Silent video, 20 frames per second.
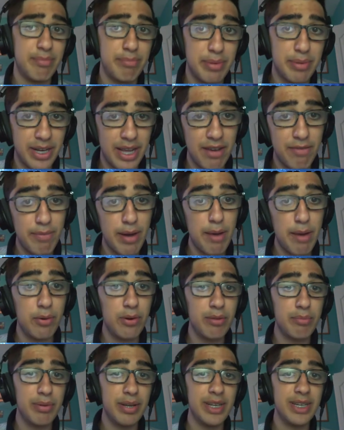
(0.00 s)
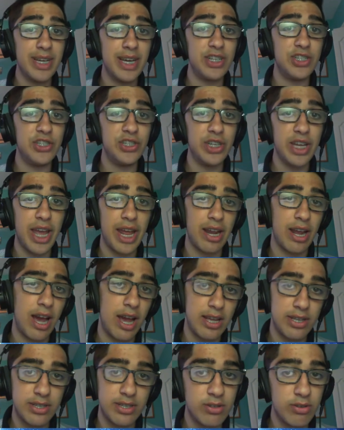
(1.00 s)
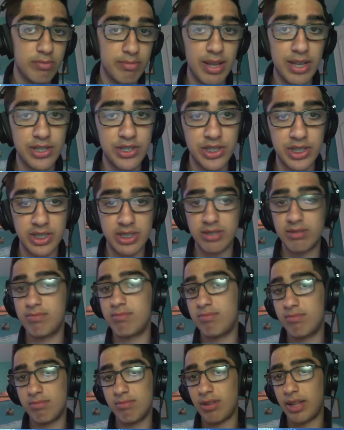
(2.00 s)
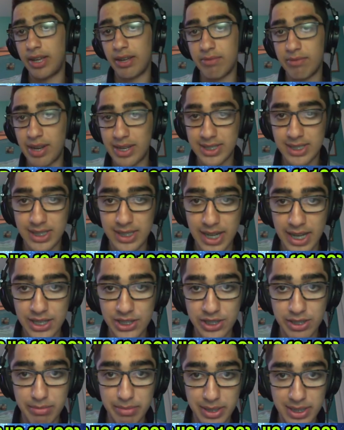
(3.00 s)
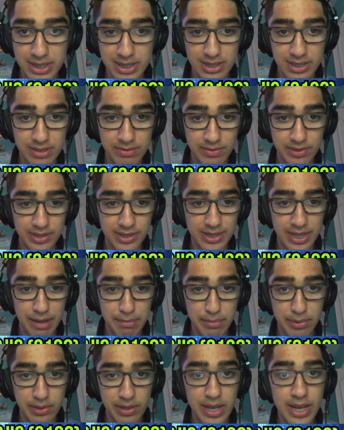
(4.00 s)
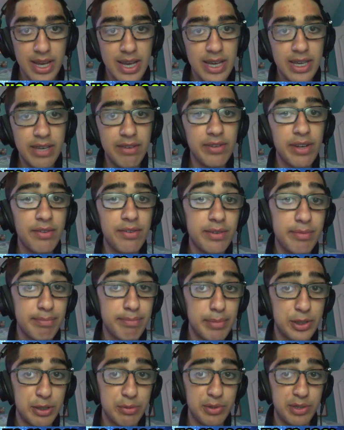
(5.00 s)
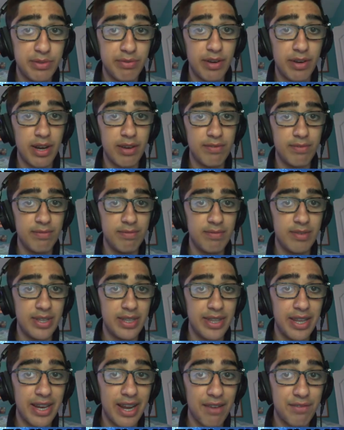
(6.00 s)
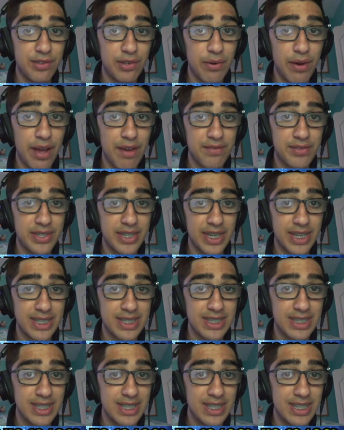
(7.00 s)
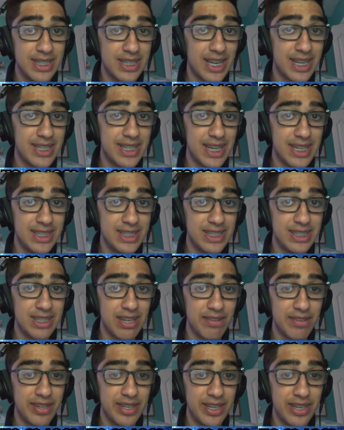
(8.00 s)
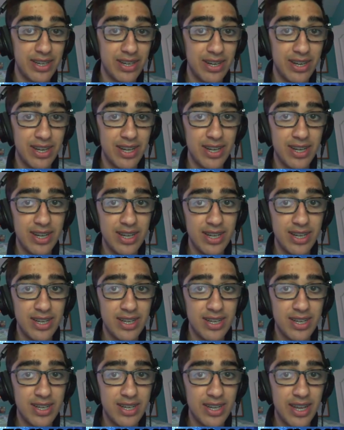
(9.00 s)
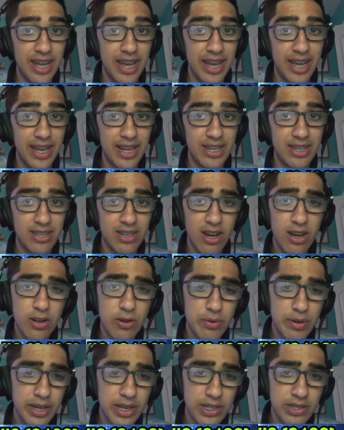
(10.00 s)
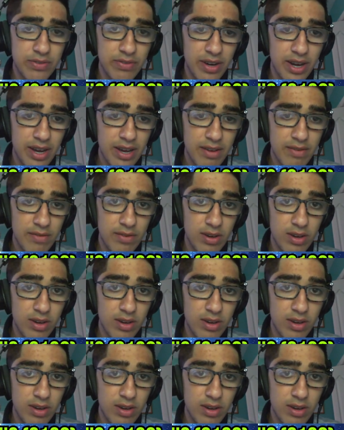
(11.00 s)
But if my opponent played knight g8, I assume that's just like a resignation, because, for example, even after bishop g5, they'd have to go f6, knight takes g7 here, and not queen h5.